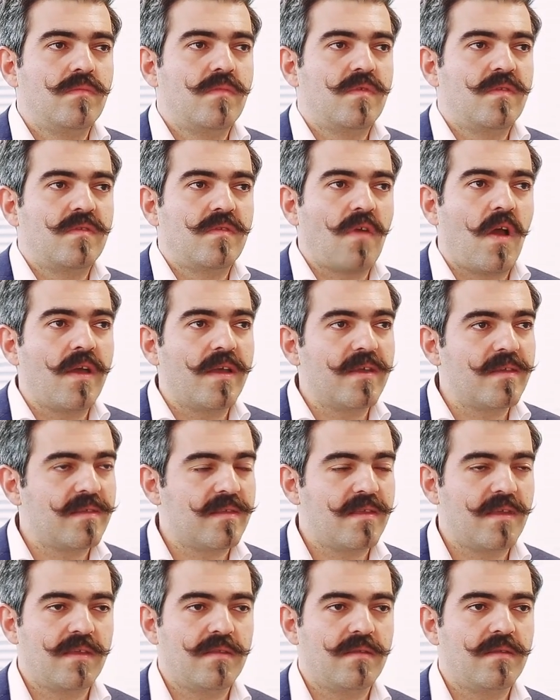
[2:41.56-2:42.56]

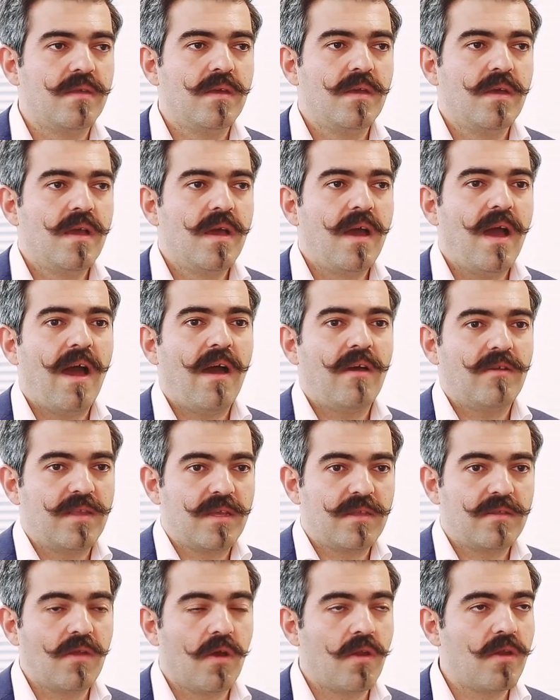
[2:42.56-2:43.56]
science that our
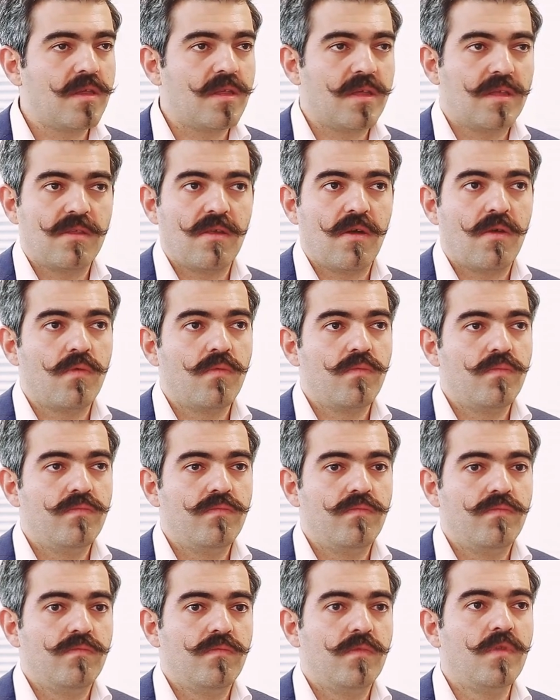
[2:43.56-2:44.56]
technology and our
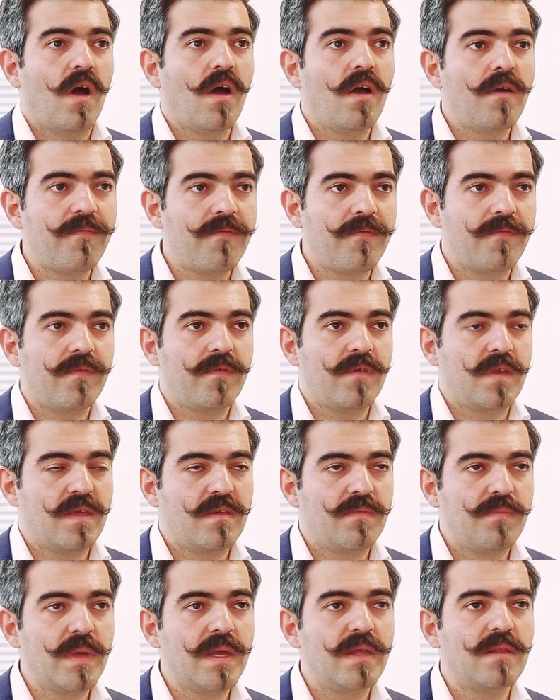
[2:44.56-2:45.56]
life
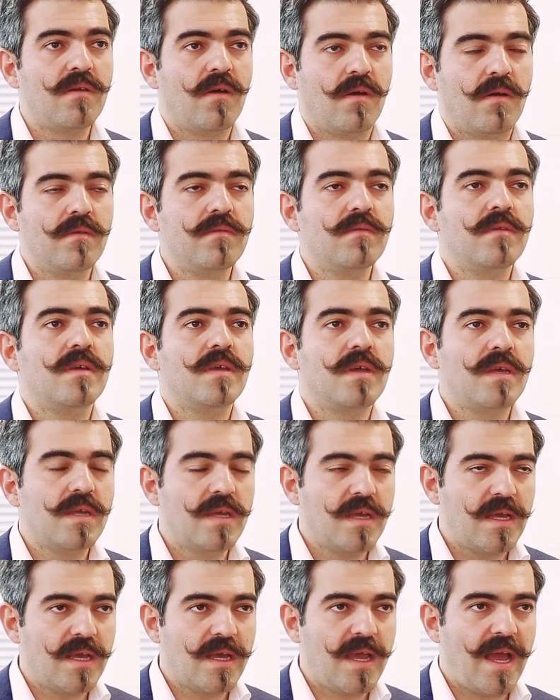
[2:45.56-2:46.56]
is built on
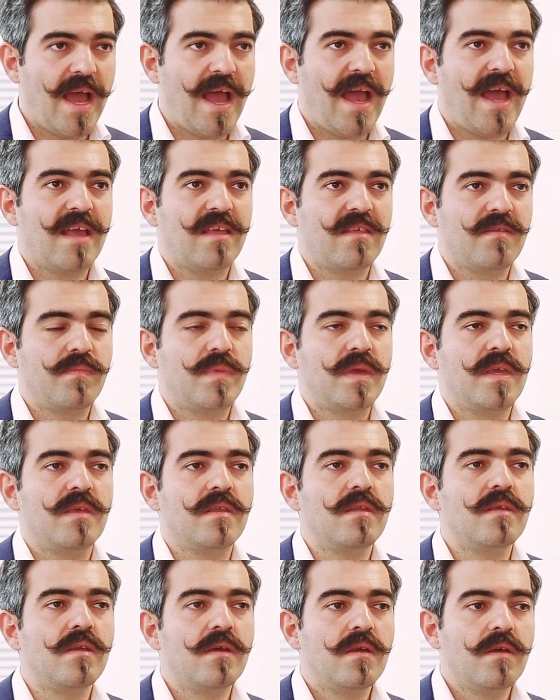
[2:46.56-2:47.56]
has
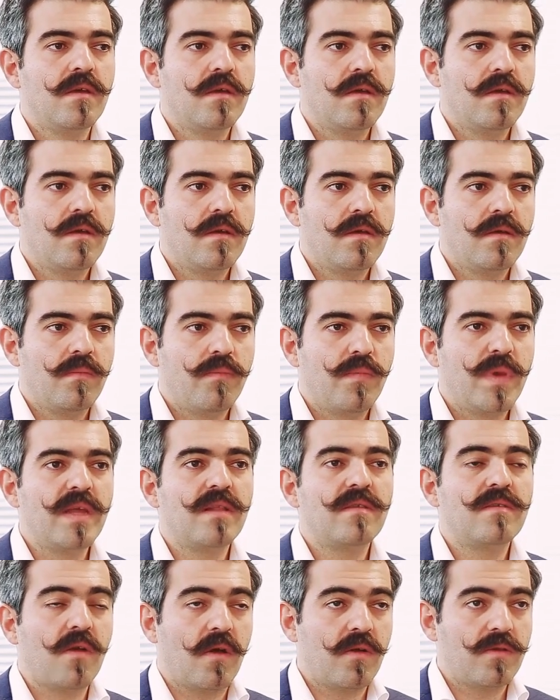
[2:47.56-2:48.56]
been
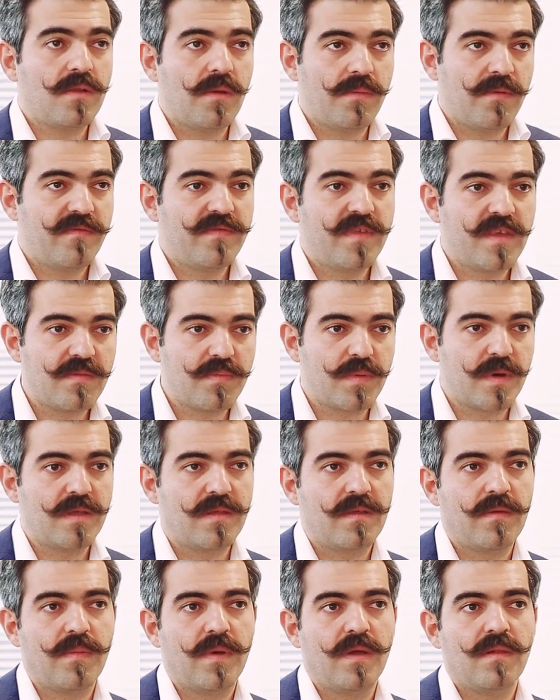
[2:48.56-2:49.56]
built on top of this
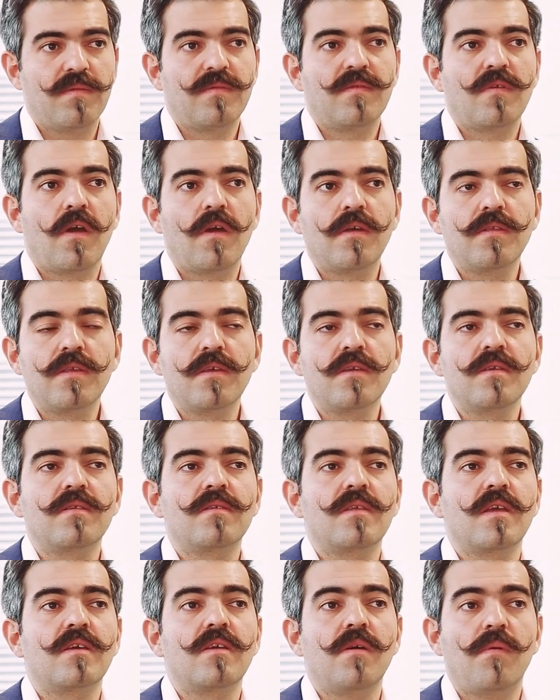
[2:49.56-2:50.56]
principle.
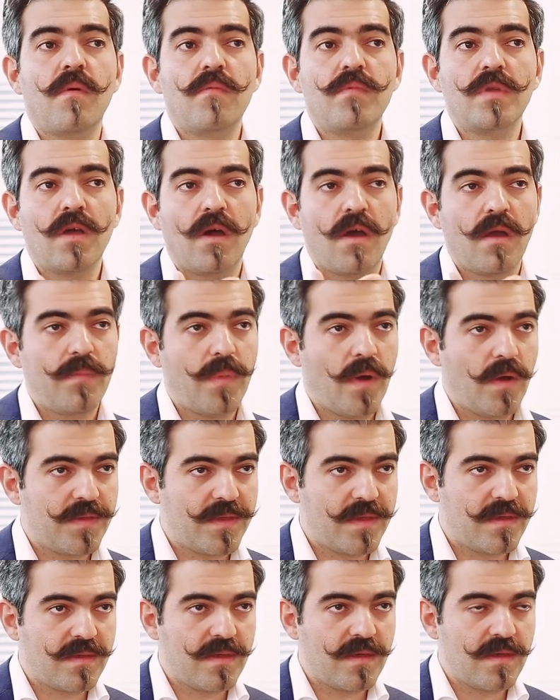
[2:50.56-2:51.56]
Scientists, they come up with a
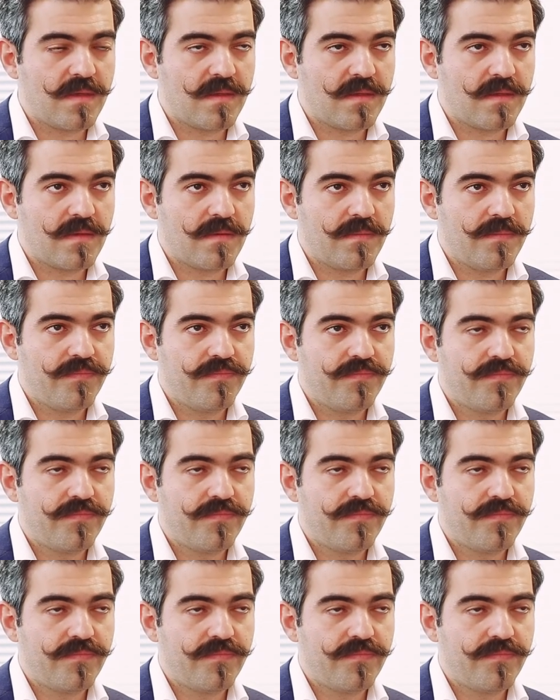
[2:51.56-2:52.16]
hypothesis.